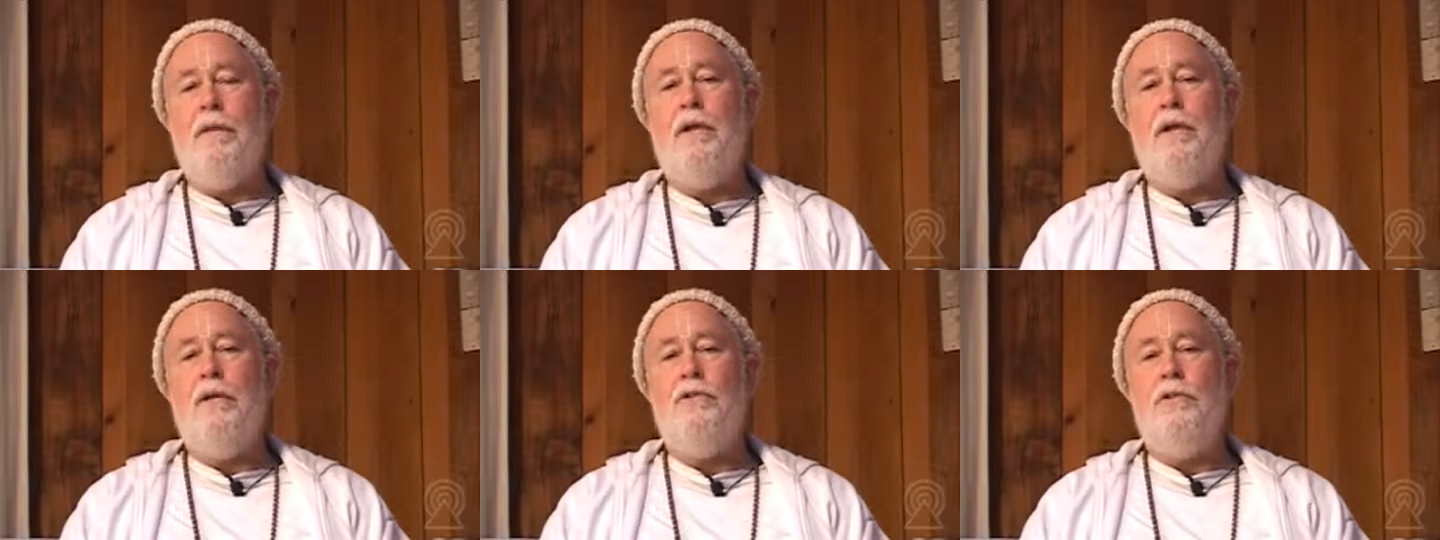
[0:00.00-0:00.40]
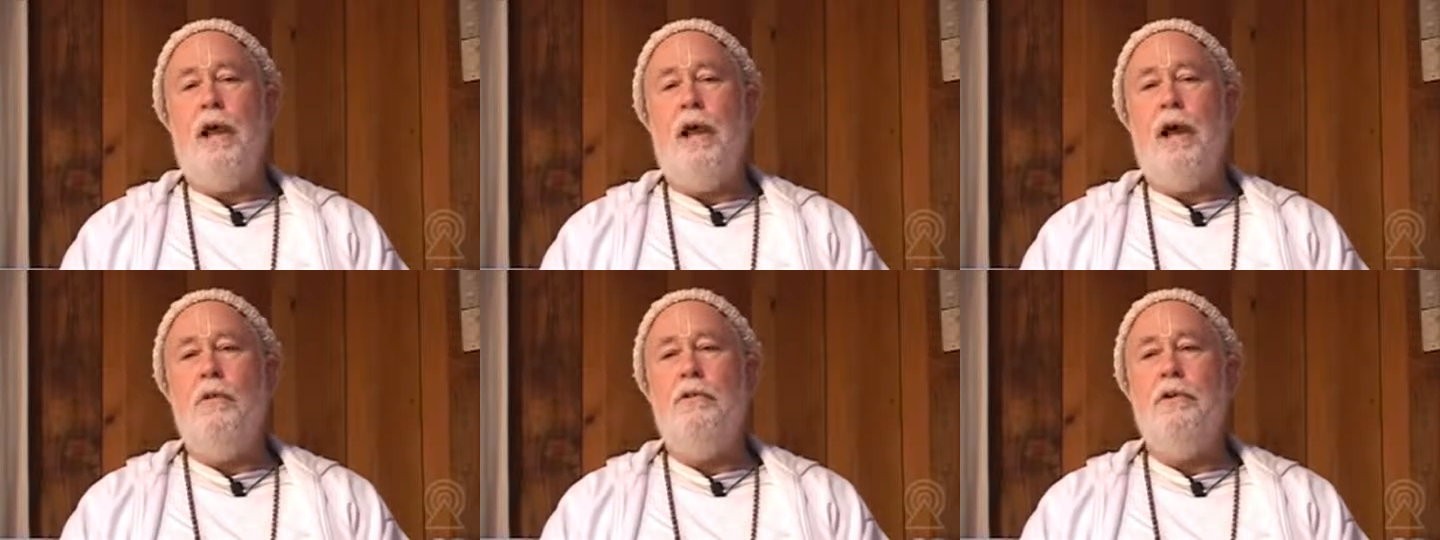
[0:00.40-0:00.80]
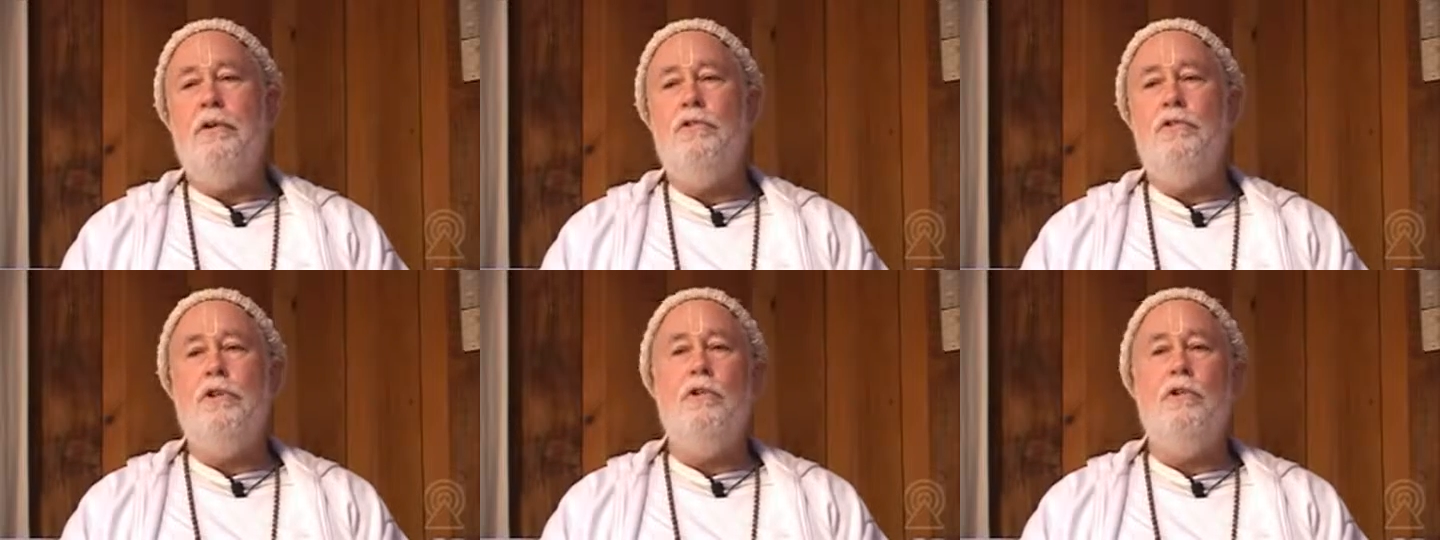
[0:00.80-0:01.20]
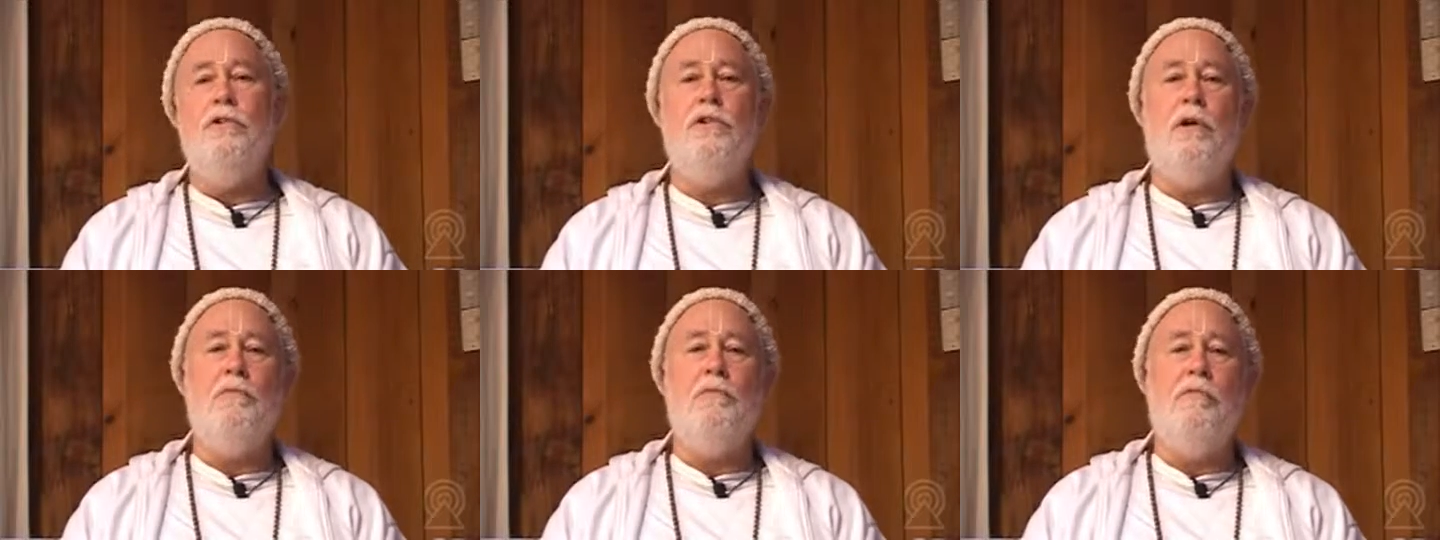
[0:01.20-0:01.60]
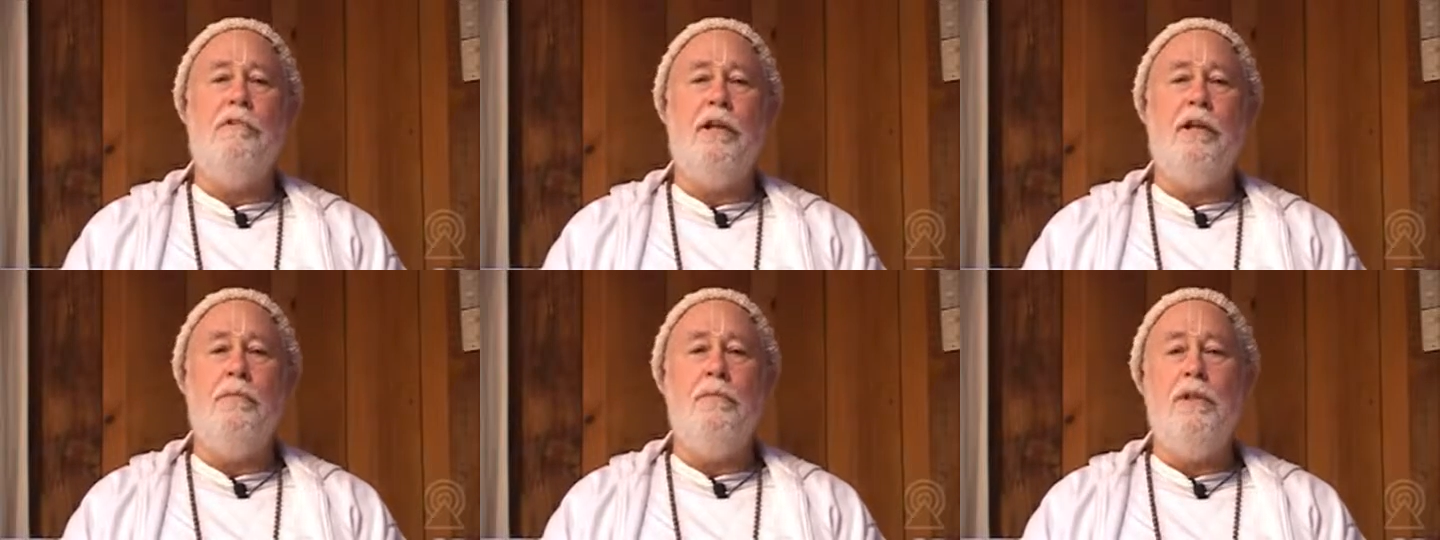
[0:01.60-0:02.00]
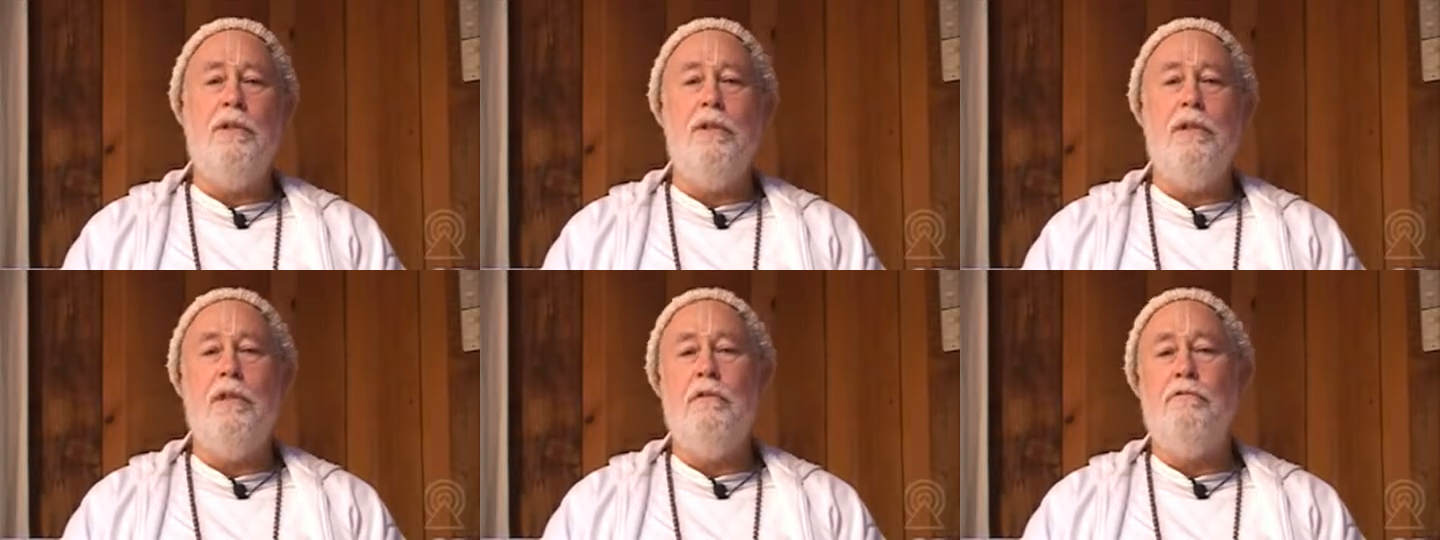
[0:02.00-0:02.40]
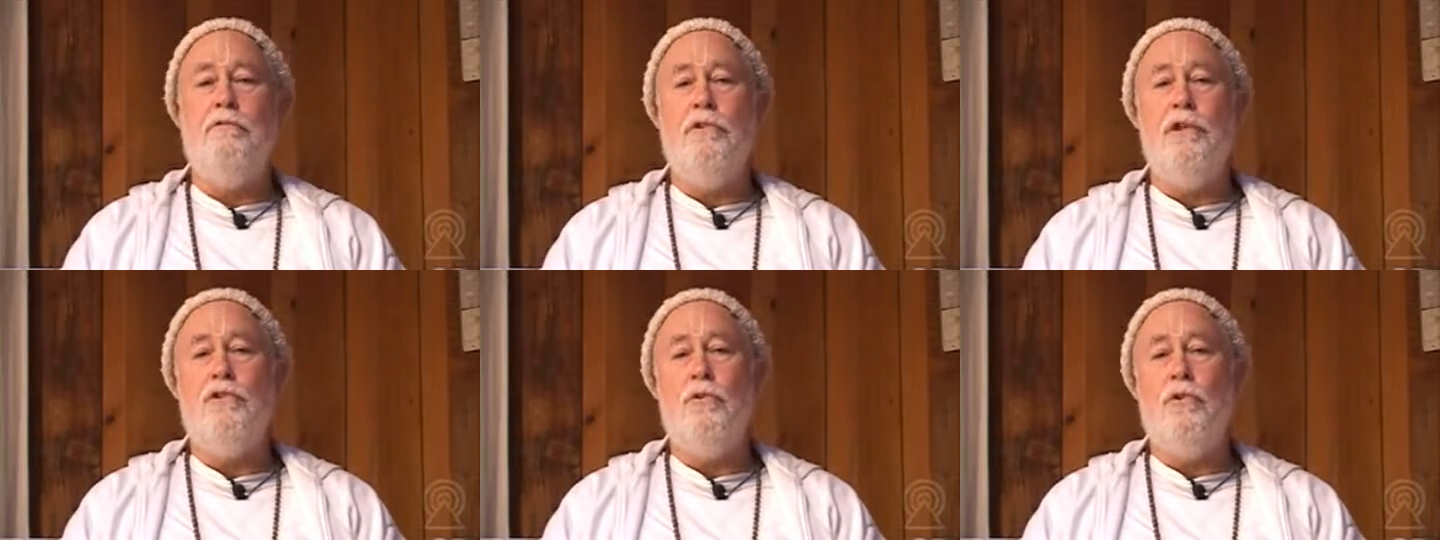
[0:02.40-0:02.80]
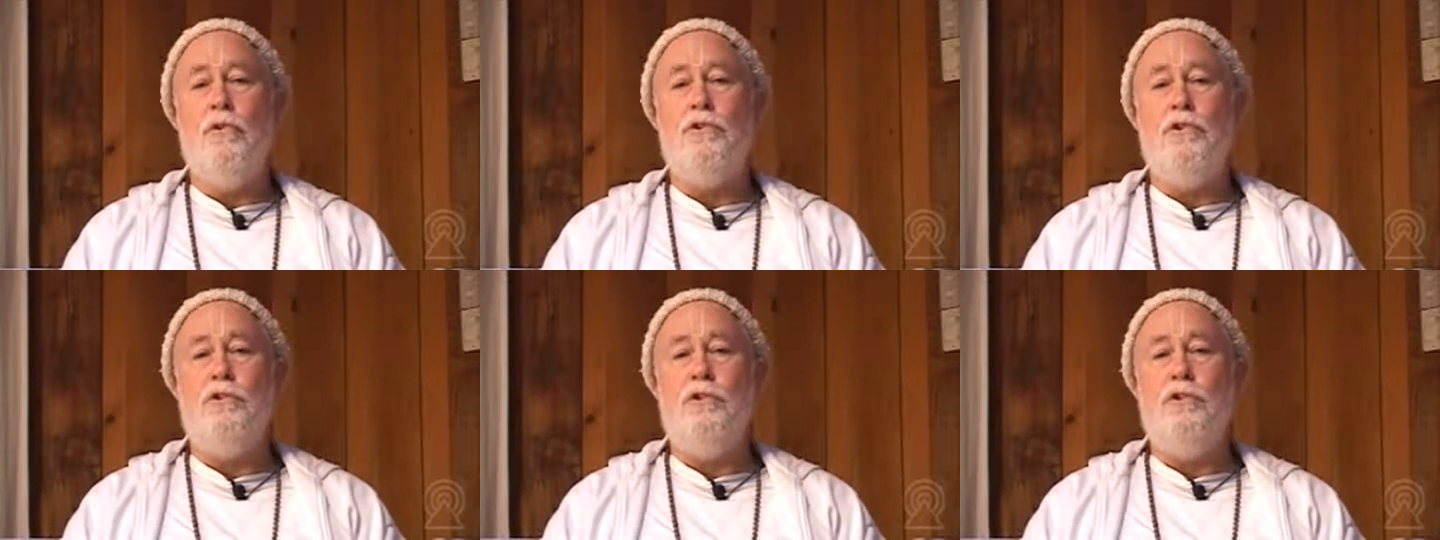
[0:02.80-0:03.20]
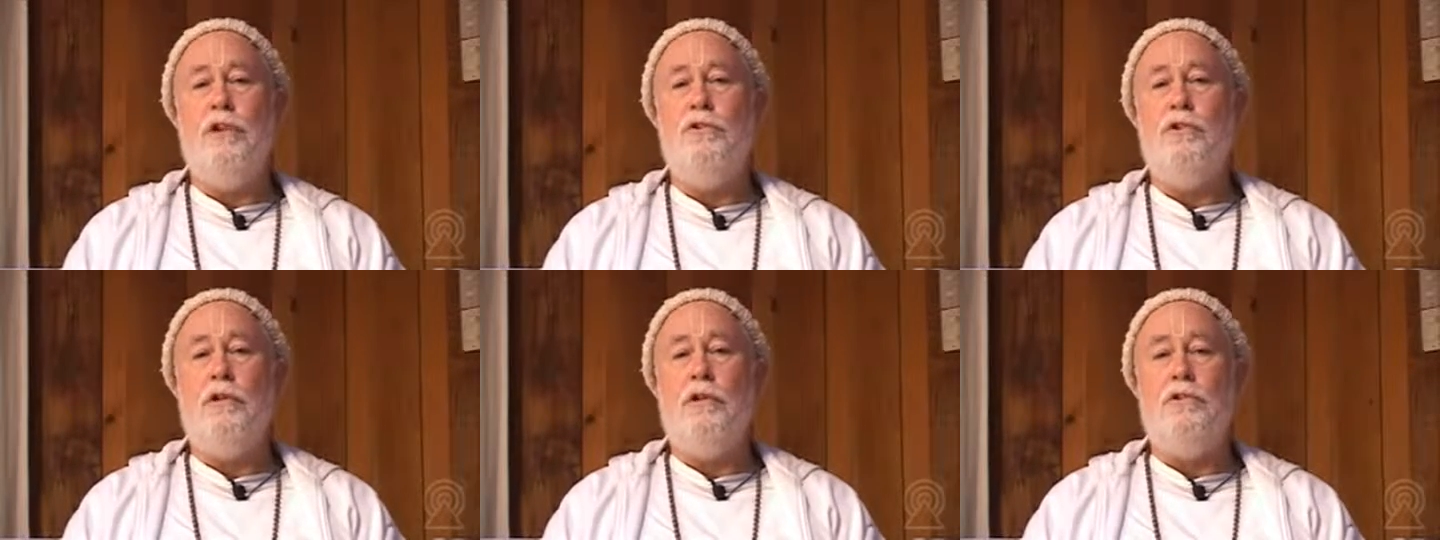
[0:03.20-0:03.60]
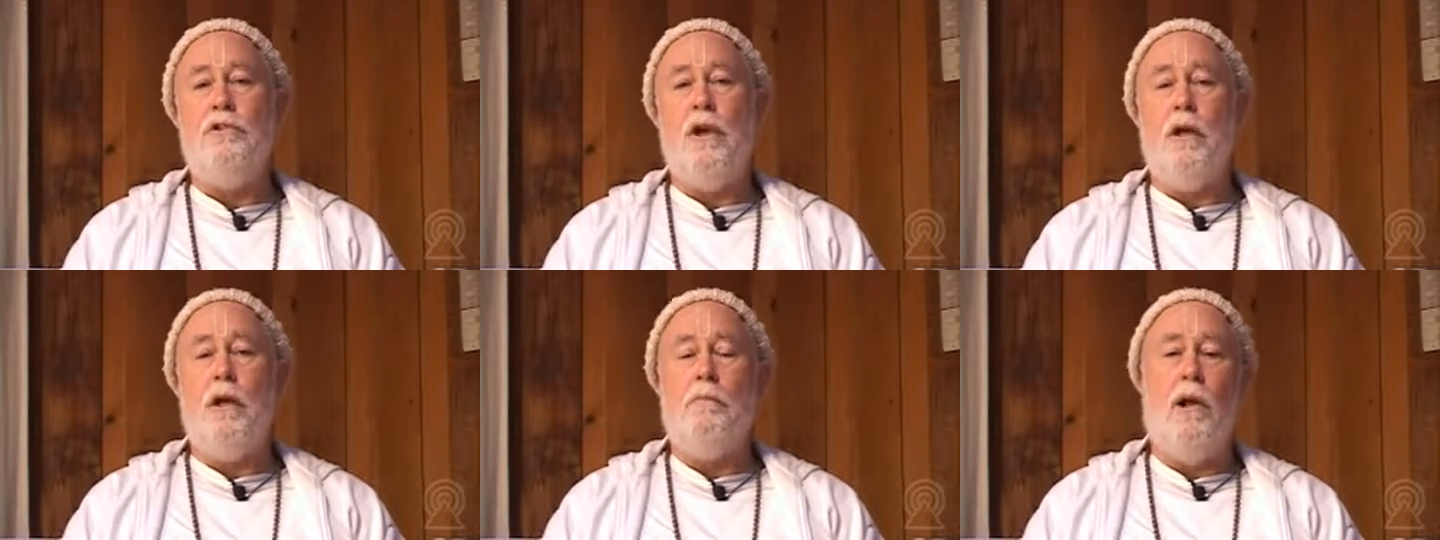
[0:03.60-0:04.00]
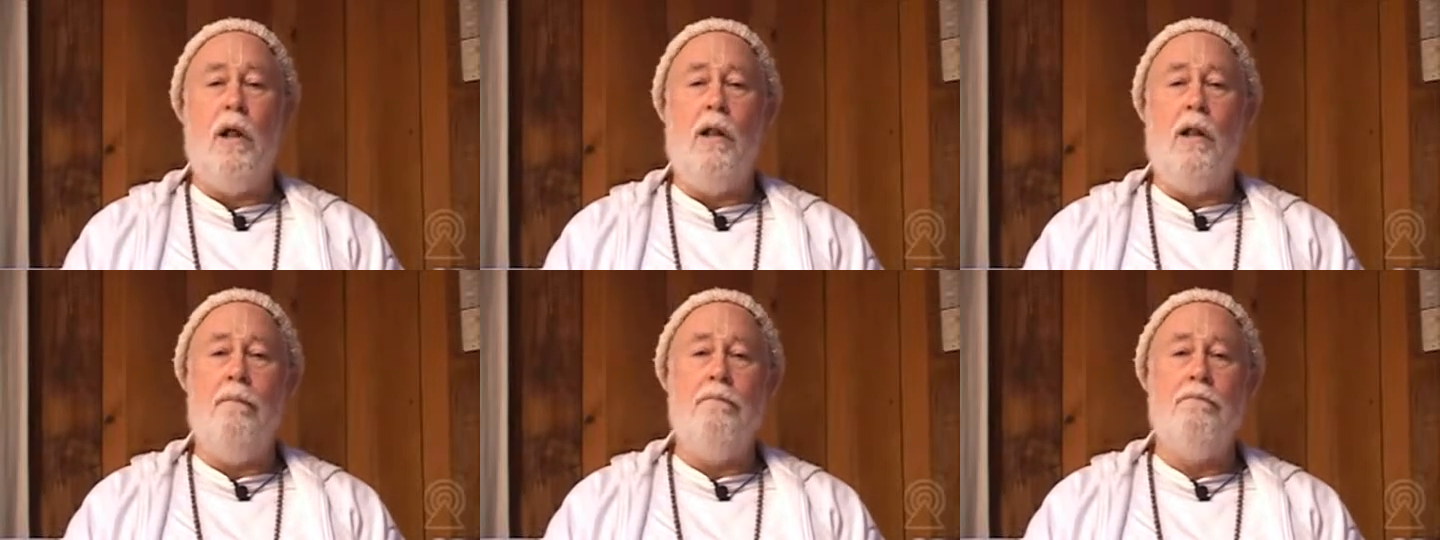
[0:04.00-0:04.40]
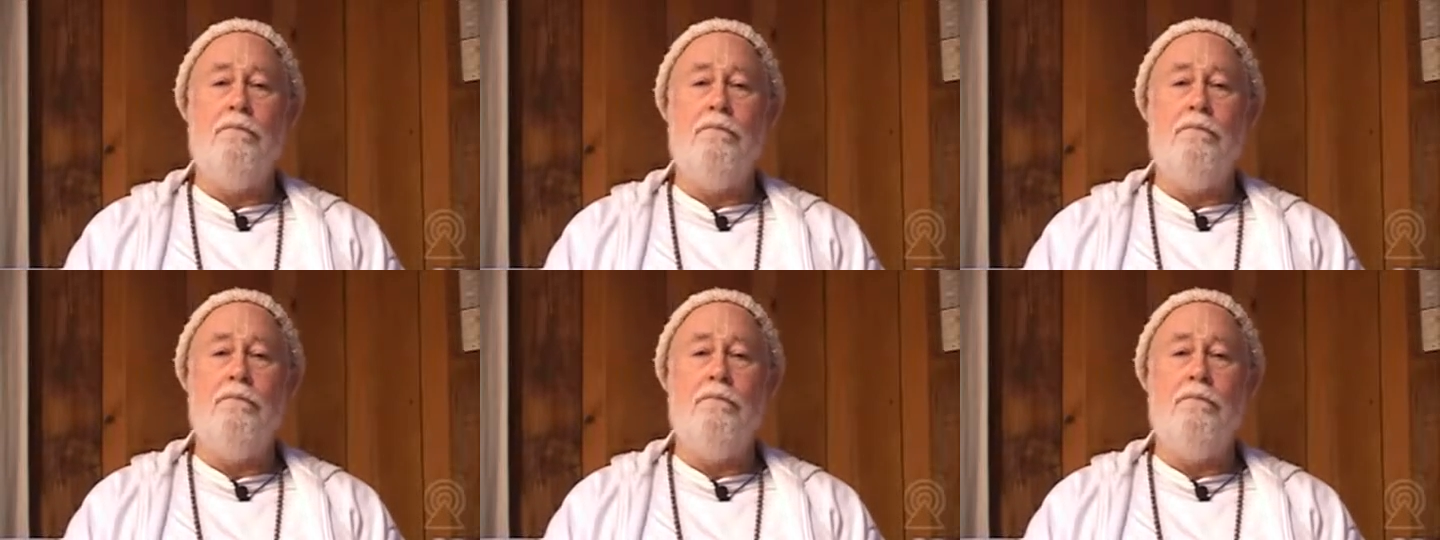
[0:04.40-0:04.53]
because now there's still some availability of resources that you can stockpile.